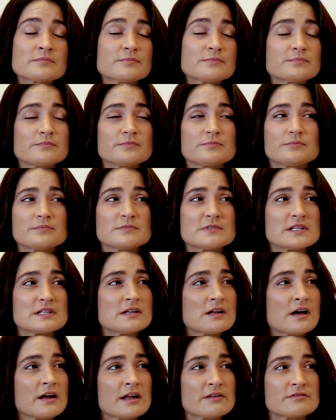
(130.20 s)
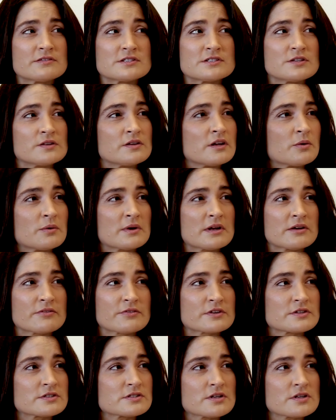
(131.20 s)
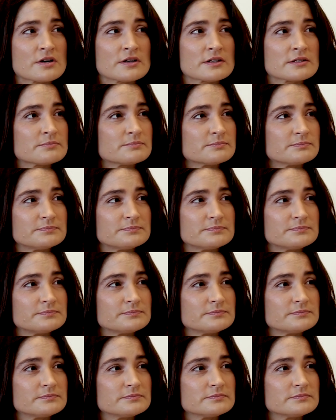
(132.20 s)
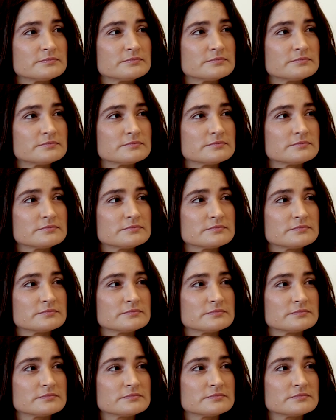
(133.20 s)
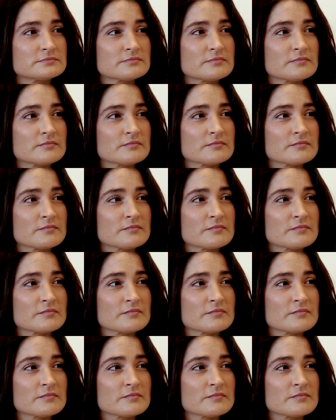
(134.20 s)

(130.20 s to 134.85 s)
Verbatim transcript: have a studio. Did not have a studio when I first started. Did you have any gear besides that first